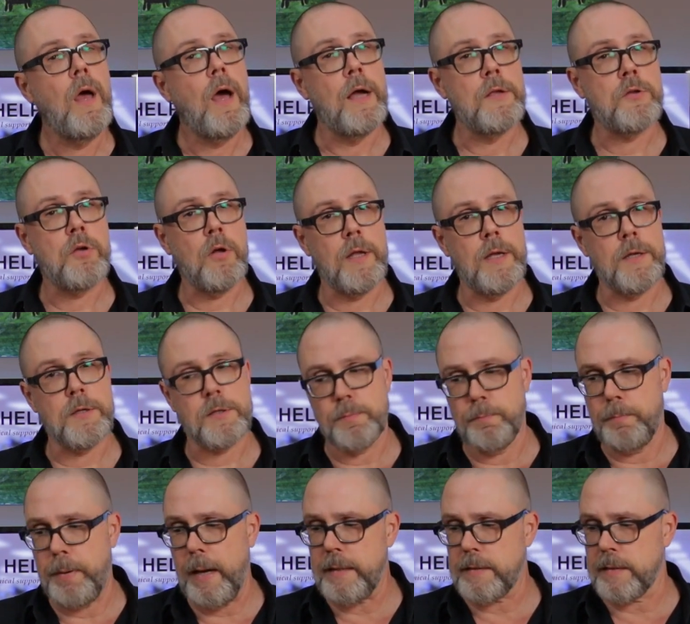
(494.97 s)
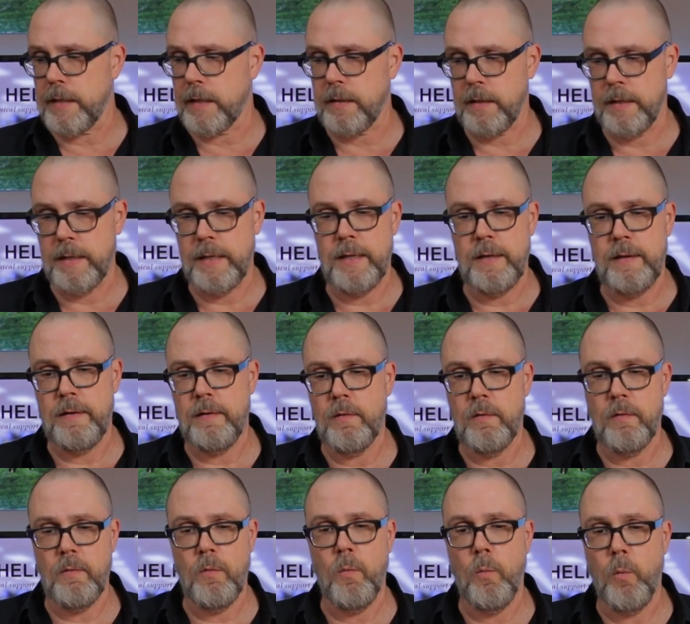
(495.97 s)
until it's basically
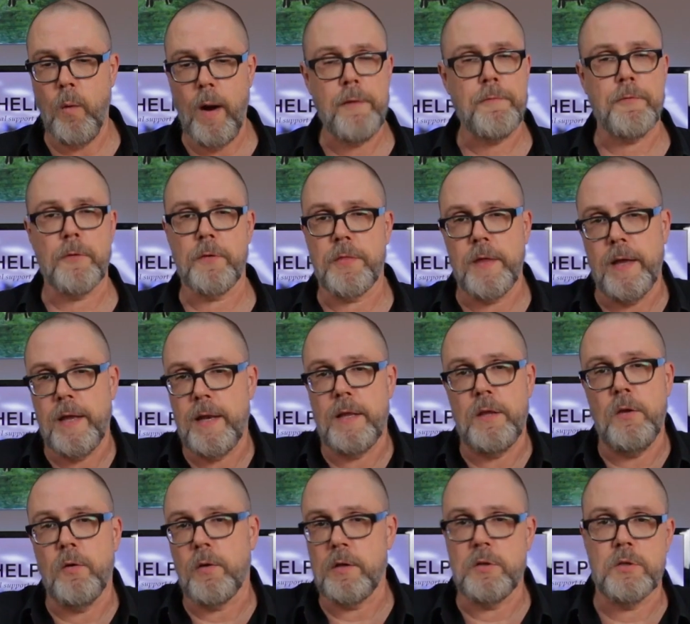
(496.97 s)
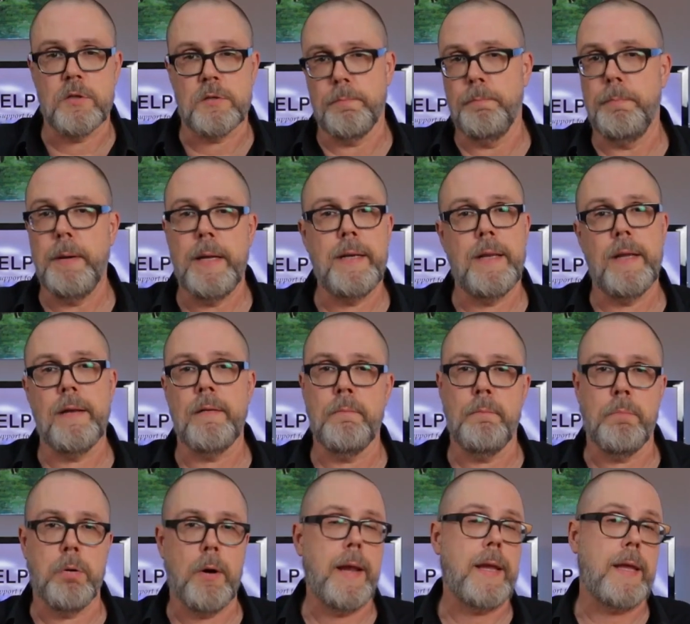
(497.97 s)
wafer thin and you can just bend it
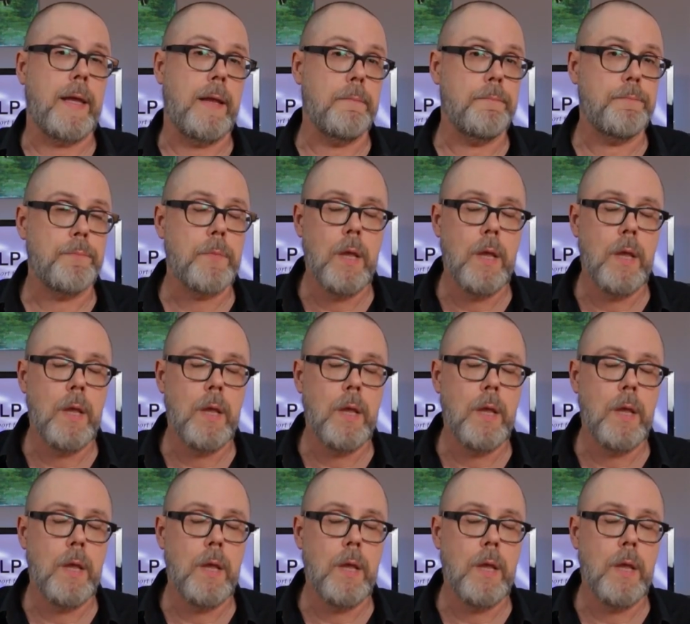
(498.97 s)
and break it.